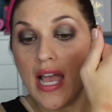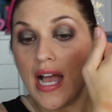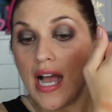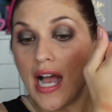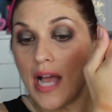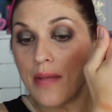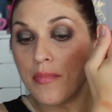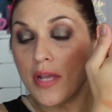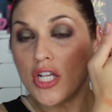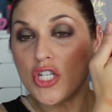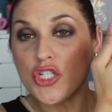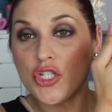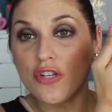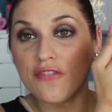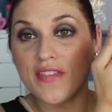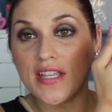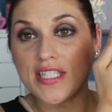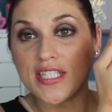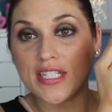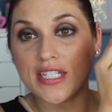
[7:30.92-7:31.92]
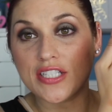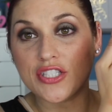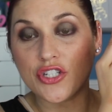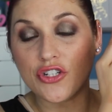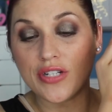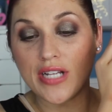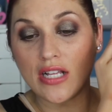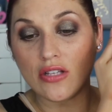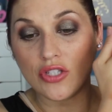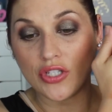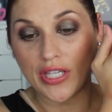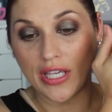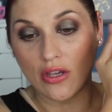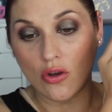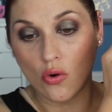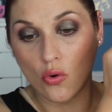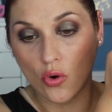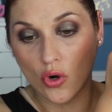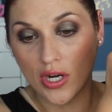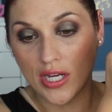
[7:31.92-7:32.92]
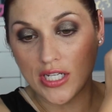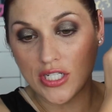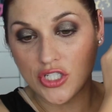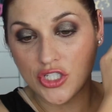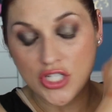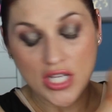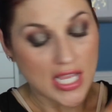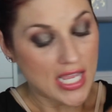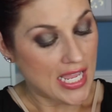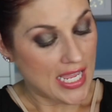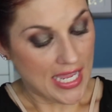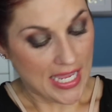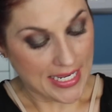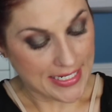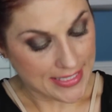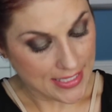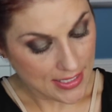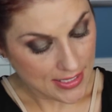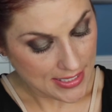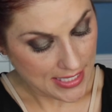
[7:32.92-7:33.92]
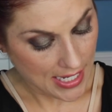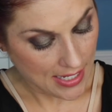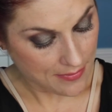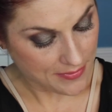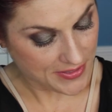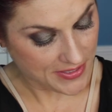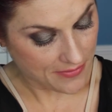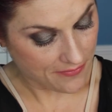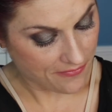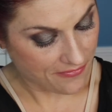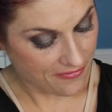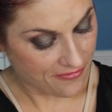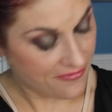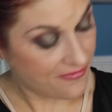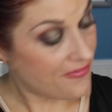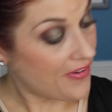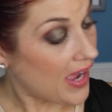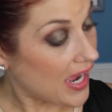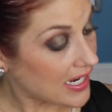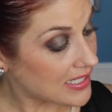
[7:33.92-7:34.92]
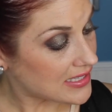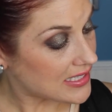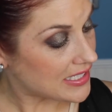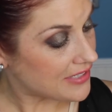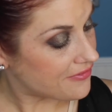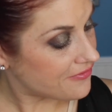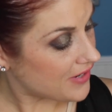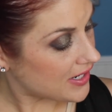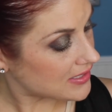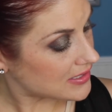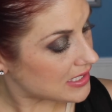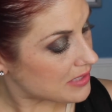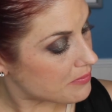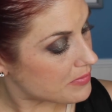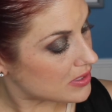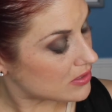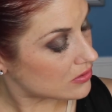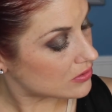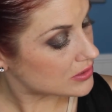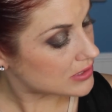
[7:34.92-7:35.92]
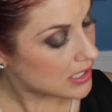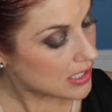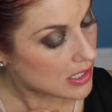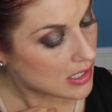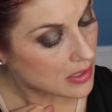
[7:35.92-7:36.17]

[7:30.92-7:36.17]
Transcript: I'm not sure if that's going to turn out looking orange. It does have some finely milled